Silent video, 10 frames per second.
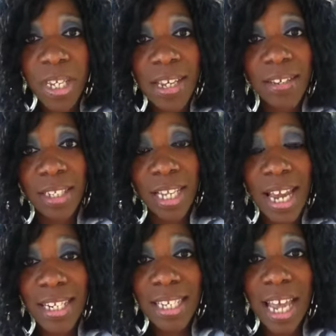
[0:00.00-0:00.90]
Because a
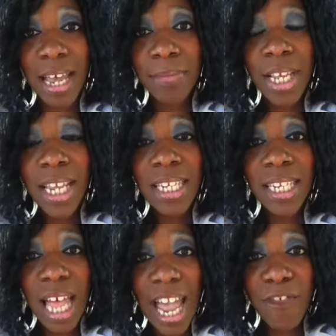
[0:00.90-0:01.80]
lot of times
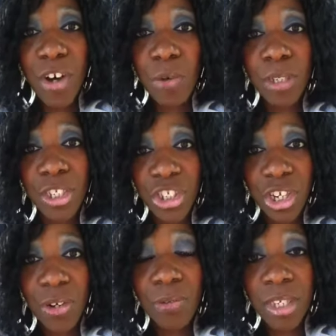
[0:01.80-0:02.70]
life only
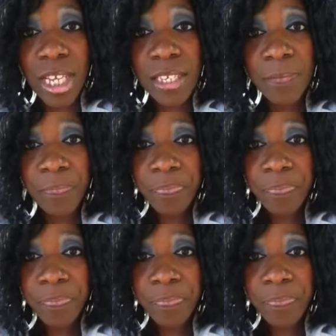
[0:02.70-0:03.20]
shows us